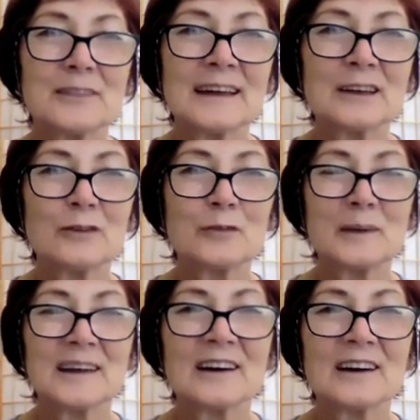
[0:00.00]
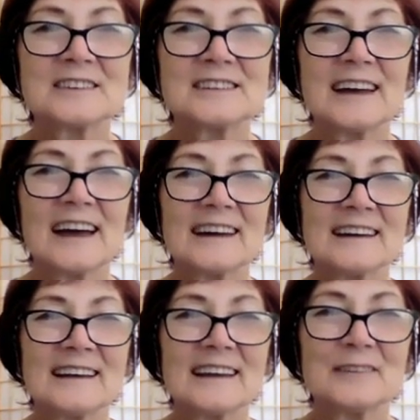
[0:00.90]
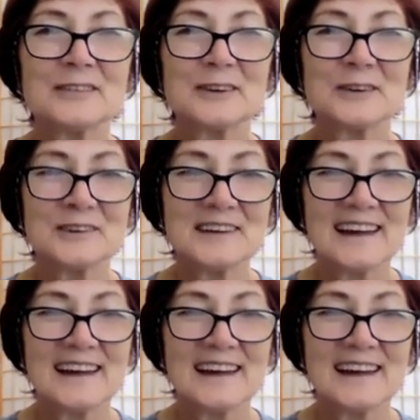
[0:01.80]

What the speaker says: Thank you for being on, Deanne. Love you.